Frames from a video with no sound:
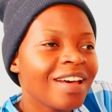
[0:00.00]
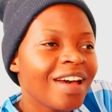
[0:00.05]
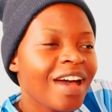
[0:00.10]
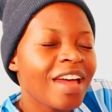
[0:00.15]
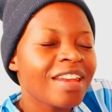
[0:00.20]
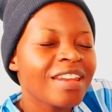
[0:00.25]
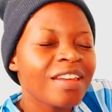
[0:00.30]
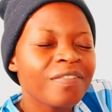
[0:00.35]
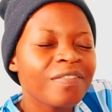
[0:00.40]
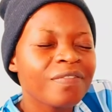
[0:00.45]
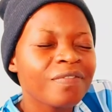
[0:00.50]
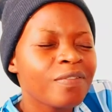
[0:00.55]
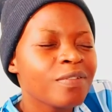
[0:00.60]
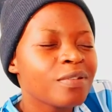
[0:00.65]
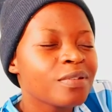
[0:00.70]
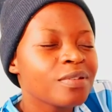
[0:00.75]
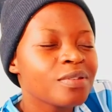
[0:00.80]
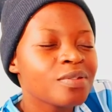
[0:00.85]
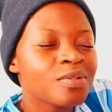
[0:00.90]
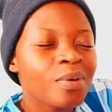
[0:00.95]
and I
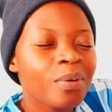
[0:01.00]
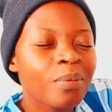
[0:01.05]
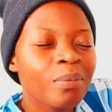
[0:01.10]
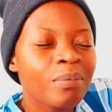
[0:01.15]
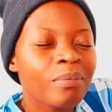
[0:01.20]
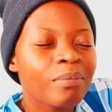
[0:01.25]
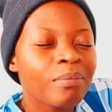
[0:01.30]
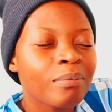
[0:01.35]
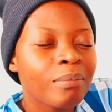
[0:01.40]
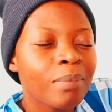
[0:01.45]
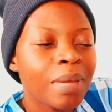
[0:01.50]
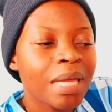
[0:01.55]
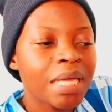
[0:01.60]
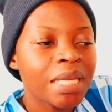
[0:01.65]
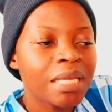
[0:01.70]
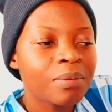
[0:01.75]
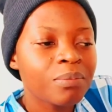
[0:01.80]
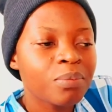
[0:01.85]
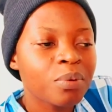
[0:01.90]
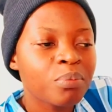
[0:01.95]
found so
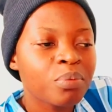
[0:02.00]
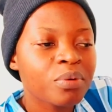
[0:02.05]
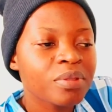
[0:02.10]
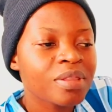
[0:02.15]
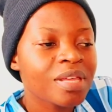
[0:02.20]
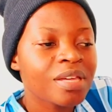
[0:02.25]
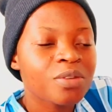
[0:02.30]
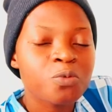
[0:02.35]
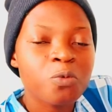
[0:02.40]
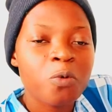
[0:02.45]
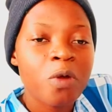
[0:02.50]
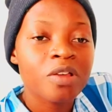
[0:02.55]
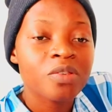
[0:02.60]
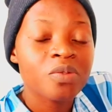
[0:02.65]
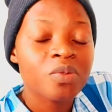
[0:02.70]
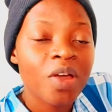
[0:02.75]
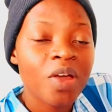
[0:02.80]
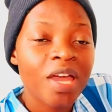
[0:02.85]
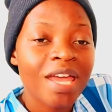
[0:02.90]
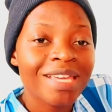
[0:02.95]
many people that were
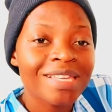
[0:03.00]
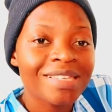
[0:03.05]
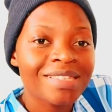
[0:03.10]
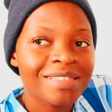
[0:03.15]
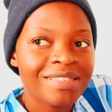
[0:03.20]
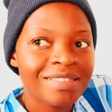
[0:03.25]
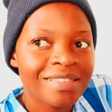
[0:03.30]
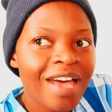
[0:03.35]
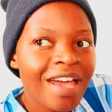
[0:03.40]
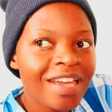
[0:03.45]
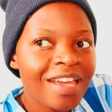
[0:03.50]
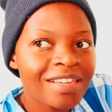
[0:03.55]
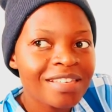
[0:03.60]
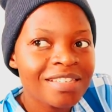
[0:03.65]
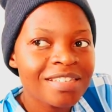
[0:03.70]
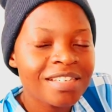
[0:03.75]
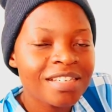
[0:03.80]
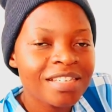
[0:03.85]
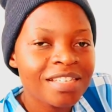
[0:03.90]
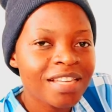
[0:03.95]
so
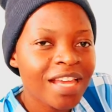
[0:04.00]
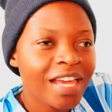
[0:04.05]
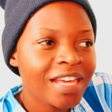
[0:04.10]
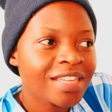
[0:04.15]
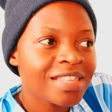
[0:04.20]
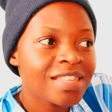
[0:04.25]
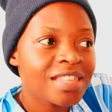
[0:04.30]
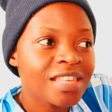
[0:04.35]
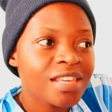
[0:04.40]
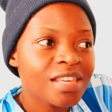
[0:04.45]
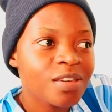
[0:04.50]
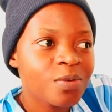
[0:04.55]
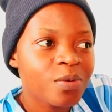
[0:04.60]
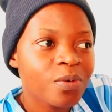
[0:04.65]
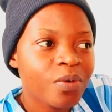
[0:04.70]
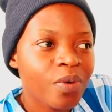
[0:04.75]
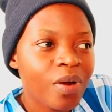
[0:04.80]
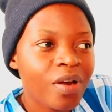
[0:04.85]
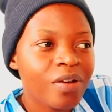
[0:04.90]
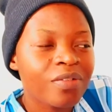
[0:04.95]
excited like they
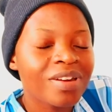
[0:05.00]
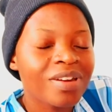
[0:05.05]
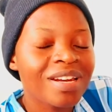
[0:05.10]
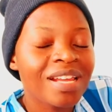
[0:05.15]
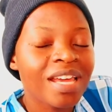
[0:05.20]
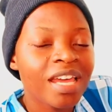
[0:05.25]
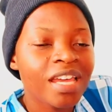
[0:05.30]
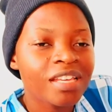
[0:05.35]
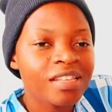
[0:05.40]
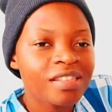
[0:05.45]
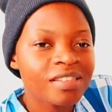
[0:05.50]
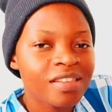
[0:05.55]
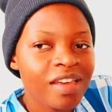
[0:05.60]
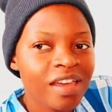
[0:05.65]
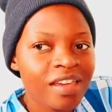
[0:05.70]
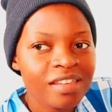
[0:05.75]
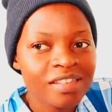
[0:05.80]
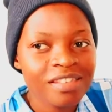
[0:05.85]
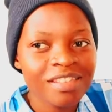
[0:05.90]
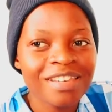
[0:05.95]
were really
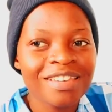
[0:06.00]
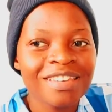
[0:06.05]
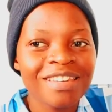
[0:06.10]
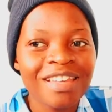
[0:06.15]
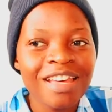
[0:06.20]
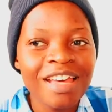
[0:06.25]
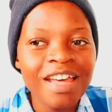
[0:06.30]
excited